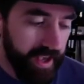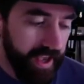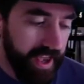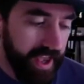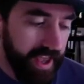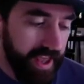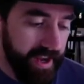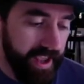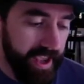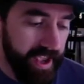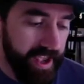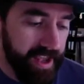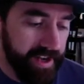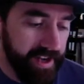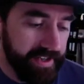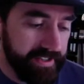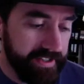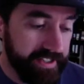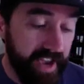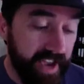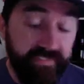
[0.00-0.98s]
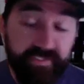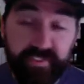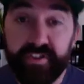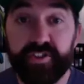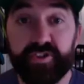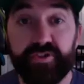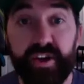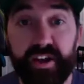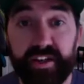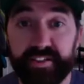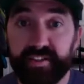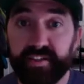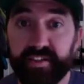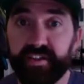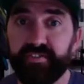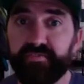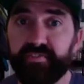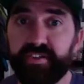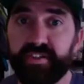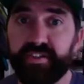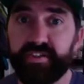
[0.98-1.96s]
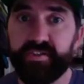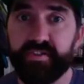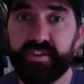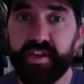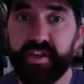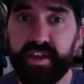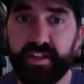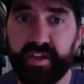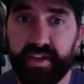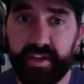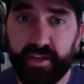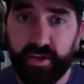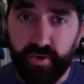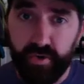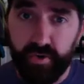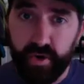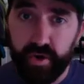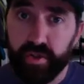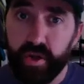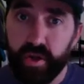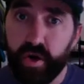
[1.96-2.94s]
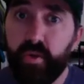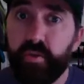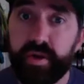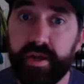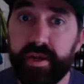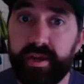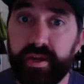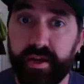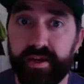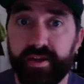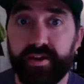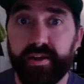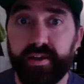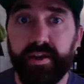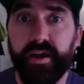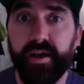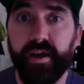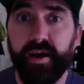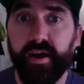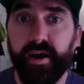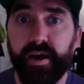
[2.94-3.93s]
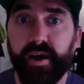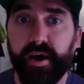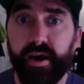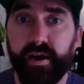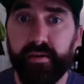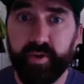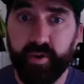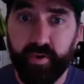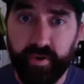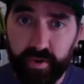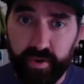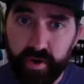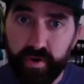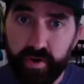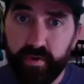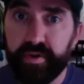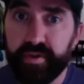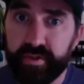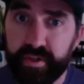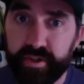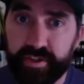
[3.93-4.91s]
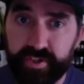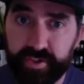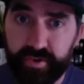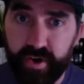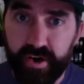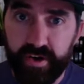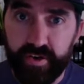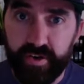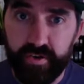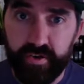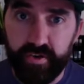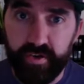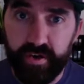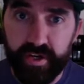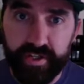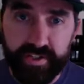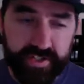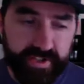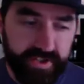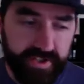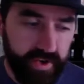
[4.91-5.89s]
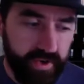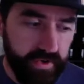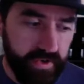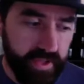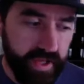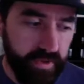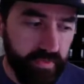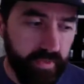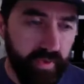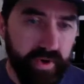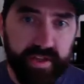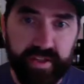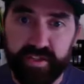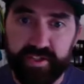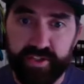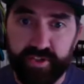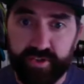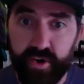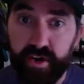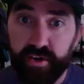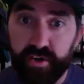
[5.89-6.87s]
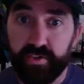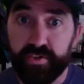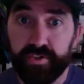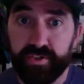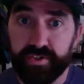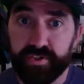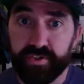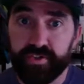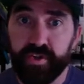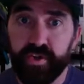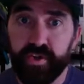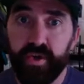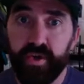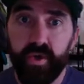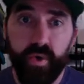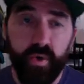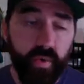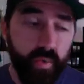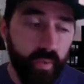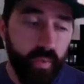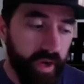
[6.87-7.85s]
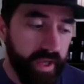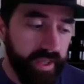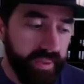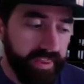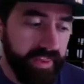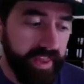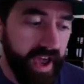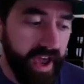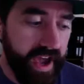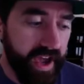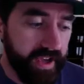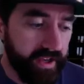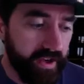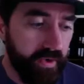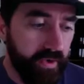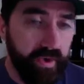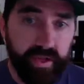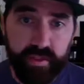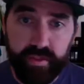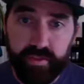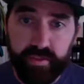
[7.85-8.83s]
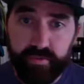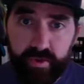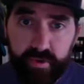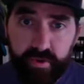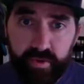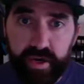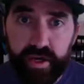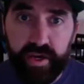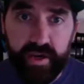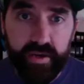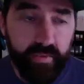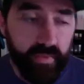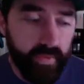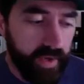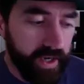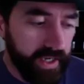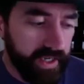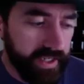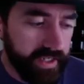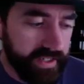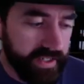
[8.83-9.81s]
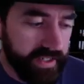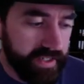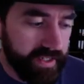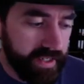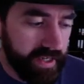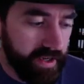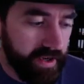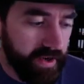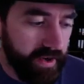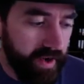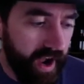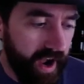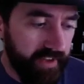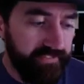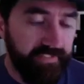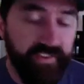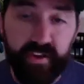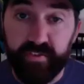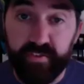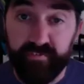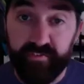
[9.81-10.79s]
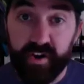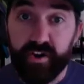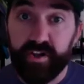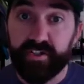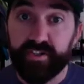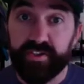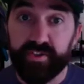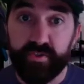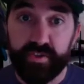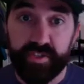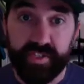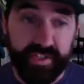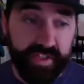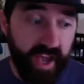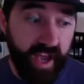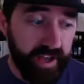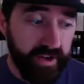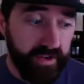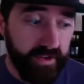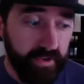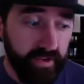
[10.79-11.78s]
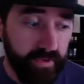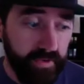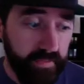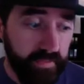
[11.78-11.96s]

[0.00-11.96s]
And definitely tries to convince you that like you're alone in it. You're alone in the struggle. And so like one of the struggles with that going through it was, you know, I felt very suicidal.